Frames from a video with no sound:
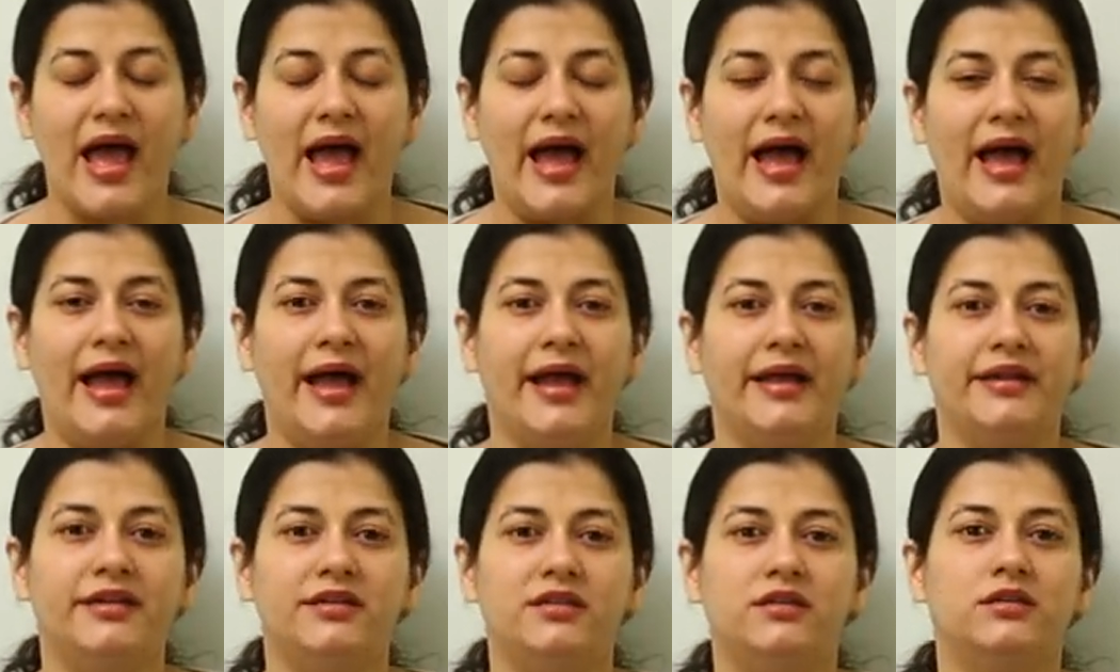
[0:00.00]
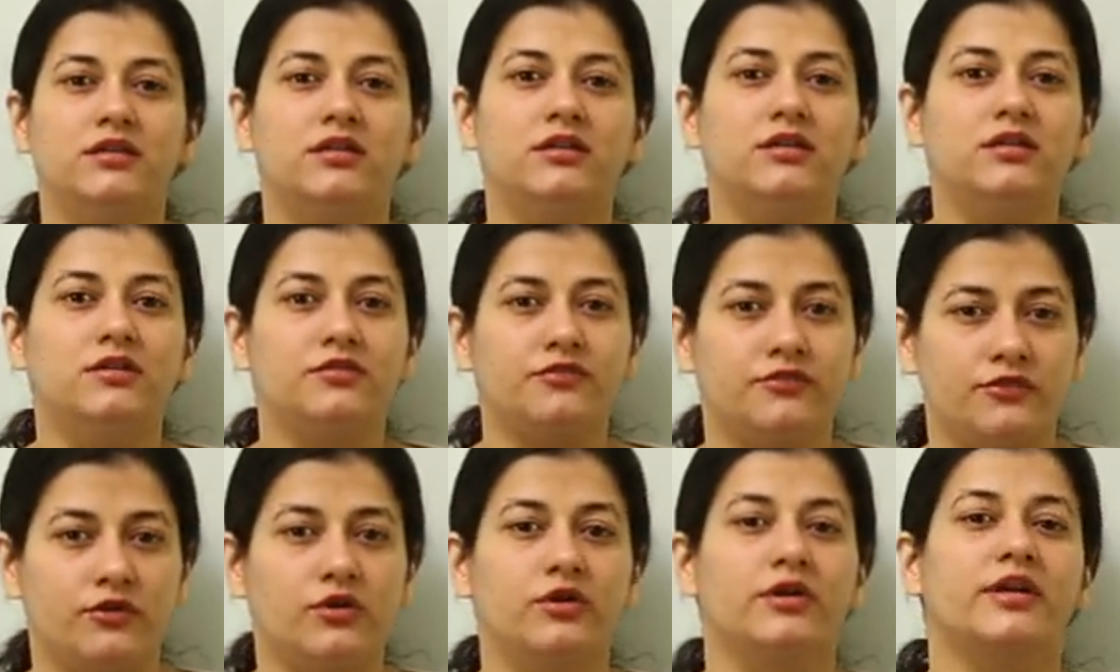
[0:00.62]
and
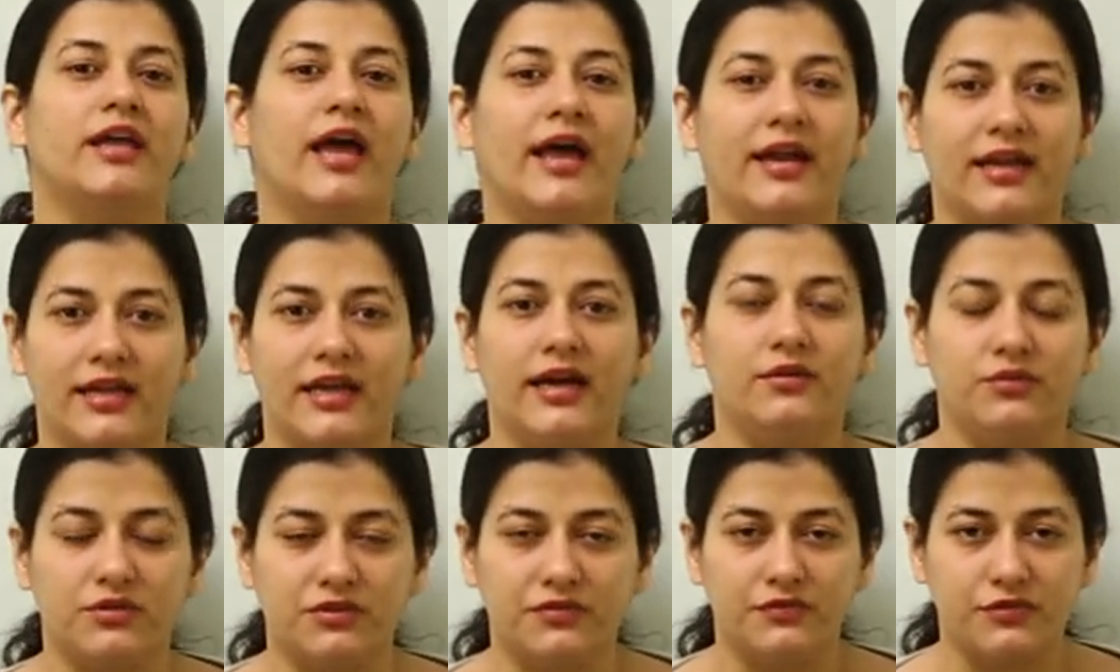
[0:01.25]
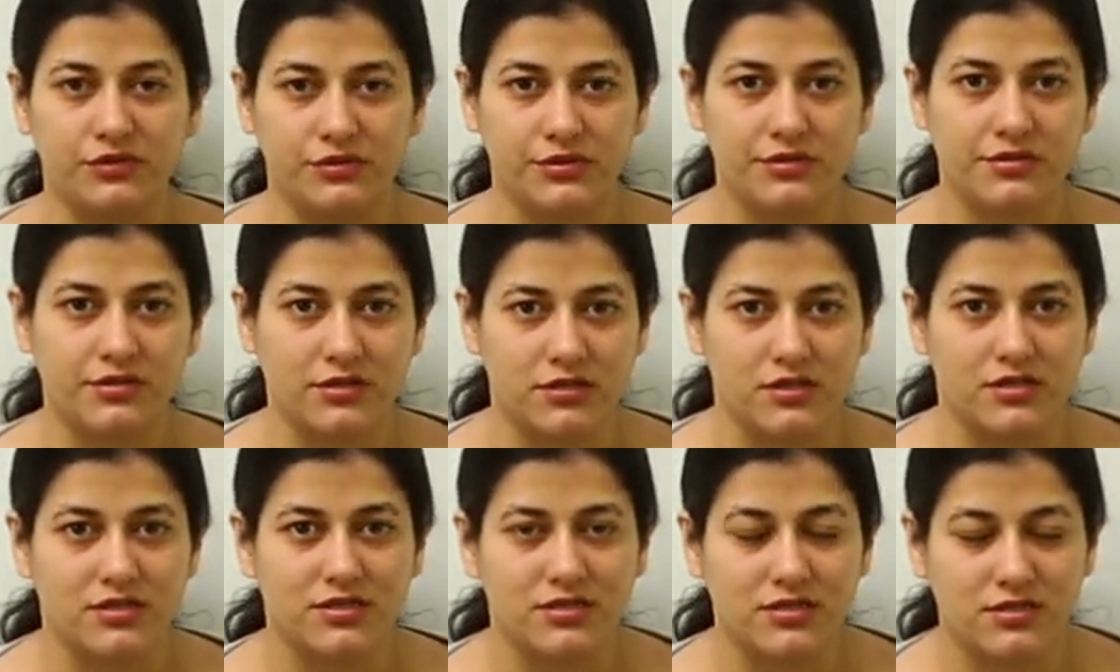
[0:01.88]
for carrying out the
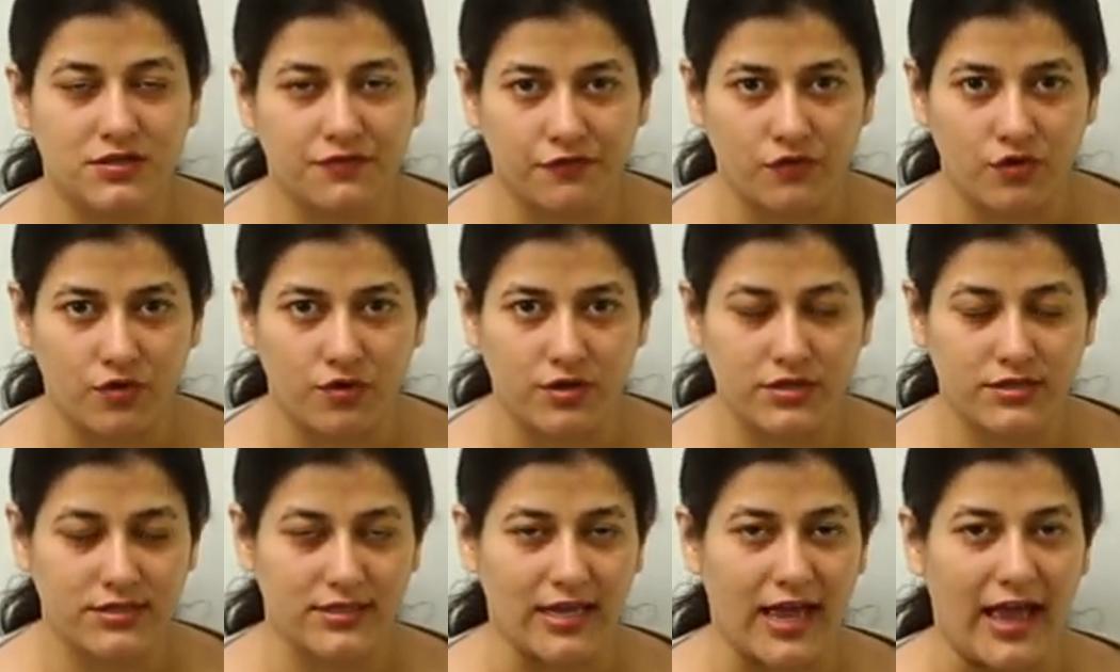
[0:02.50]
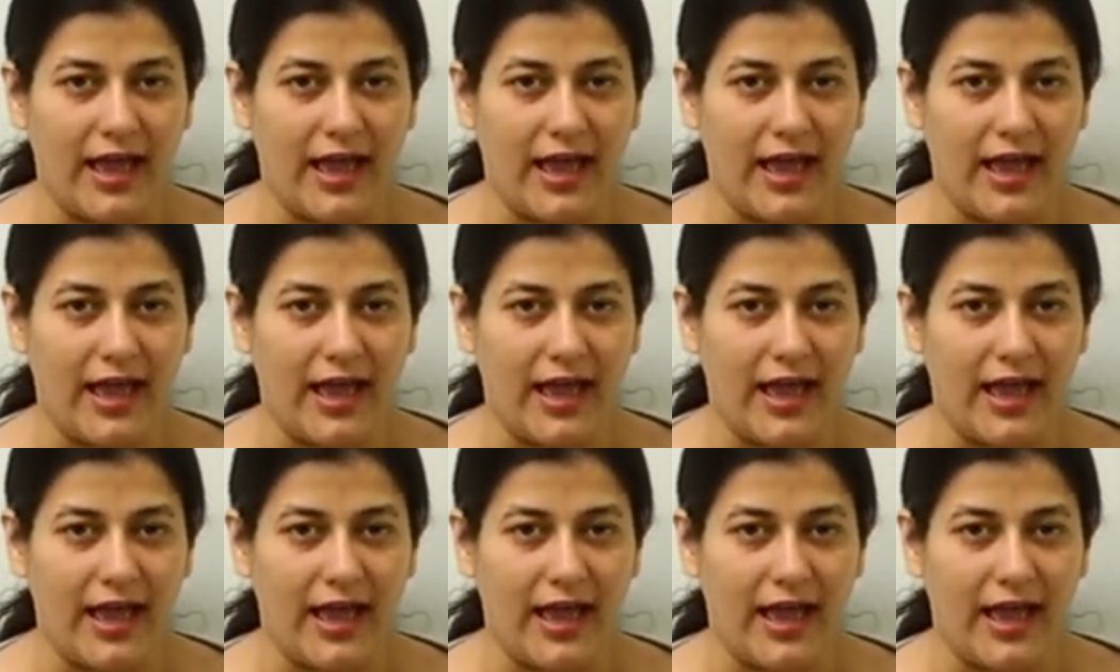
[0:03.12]
photosynthesis, of course.